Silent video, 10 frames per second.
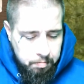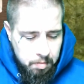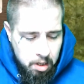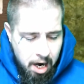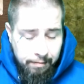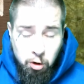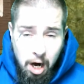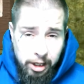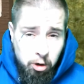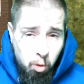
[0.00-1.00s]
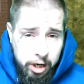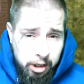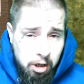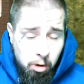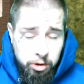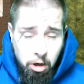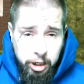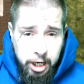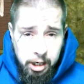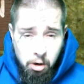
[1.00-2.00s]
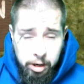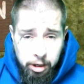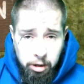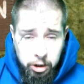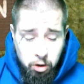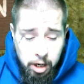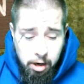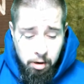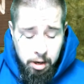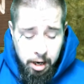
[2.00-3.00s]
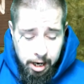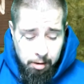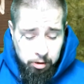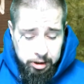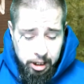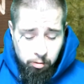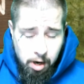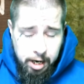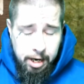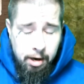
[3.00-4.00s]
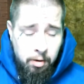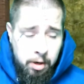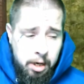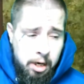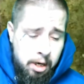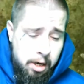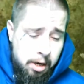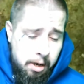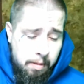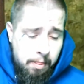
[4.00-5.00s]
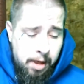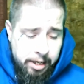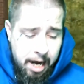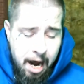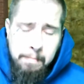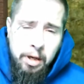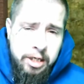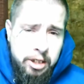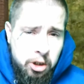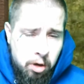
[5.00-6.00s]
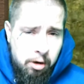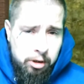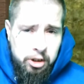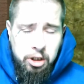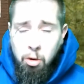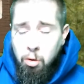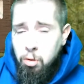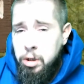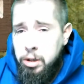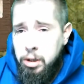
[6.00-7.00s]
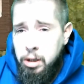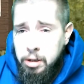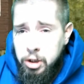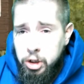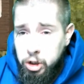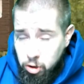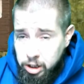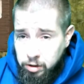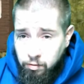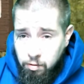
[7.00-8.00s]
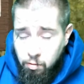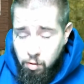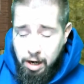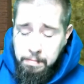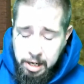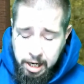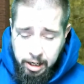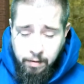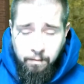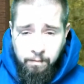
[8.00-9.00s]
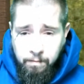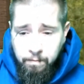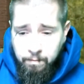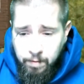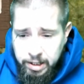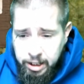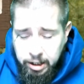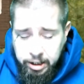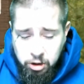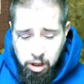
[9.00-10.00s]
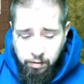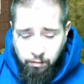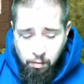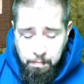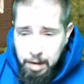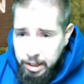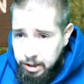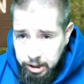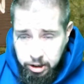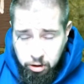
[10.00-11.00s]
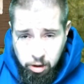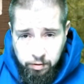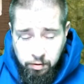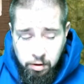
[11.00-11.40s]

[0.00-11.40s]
I've tried quitting cold turkey and going on the trail, and I will tell you right now that the Appalachian Trail is so stressful. What I mean is physically stressful, mentally stressful.